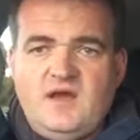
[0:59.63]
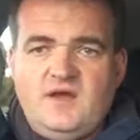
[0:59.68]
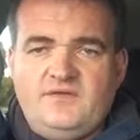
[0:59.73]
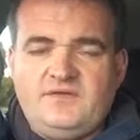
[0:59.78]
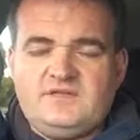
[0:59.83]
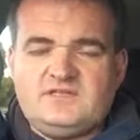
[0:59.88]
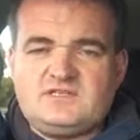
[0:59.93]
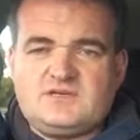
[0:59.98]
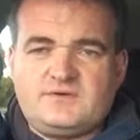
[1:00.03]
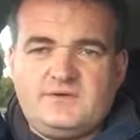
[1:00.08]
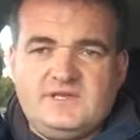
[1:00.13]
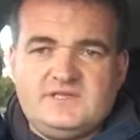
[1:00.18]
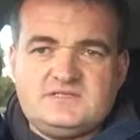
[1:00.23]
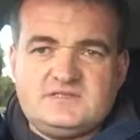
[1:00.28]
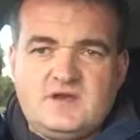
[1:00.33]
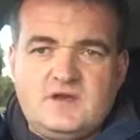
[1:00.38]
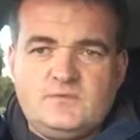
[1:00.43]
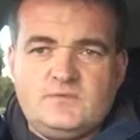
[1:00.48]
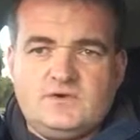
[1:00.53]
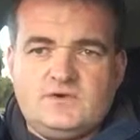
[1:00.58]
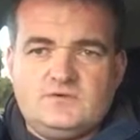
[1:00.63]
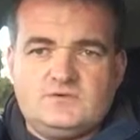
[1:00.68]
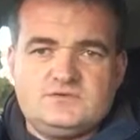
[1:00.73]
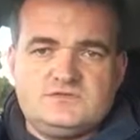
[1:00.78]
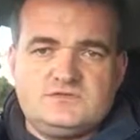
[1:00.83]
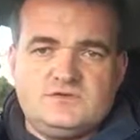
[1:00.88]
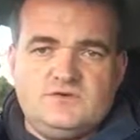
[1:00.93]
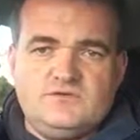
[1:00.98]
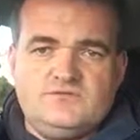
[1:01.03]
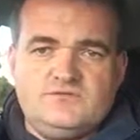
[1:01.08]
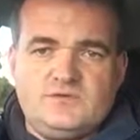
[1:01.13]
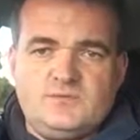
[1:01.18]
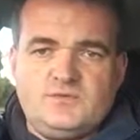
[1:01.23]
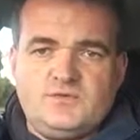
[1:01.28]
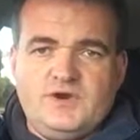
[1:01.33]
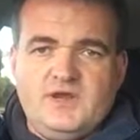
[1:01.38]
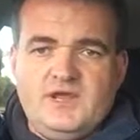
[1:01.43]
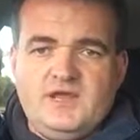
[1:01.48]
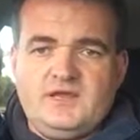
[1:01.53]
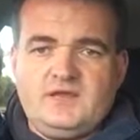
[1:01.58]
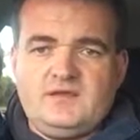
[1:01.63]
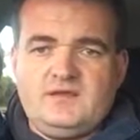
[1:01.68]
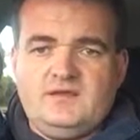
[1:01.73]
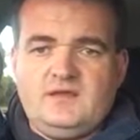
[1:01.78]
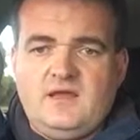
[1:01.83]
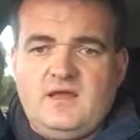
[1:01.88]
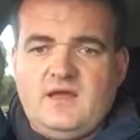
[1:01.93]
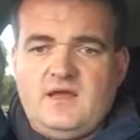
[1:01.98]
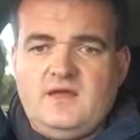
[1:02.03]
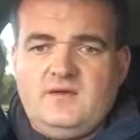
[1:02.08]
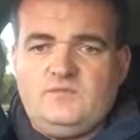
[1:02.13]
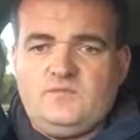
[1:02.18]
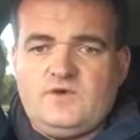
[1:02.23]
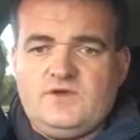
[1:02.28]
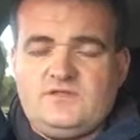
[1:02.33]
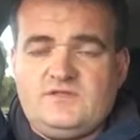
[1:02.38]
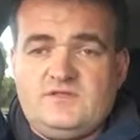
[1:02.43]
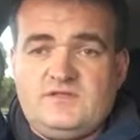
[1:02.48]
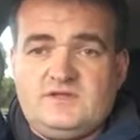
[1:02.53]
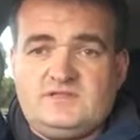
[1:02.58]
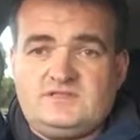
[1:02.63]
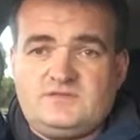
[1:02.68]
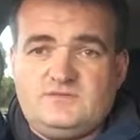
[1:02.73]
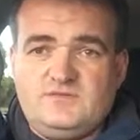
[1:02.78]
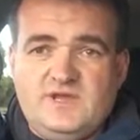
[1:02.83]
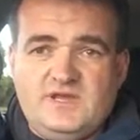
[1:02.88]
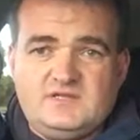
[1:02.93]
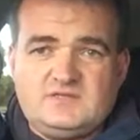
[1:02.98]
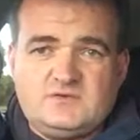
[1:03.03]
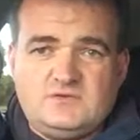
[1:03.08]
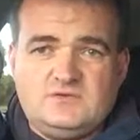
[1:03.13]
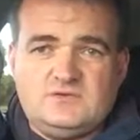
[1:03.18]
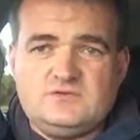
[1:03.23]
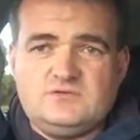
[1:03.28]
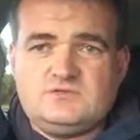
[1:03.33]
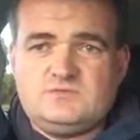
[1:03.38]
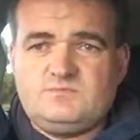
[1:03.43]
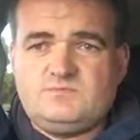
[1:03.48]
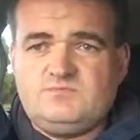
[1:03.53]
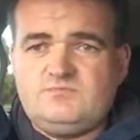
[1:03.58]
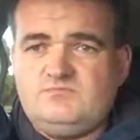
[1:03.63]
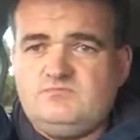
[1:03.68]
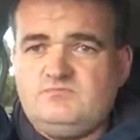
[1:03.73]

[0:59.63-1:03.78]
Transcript: I think it's a great time when a horse is going for a break, whether that's a race horse,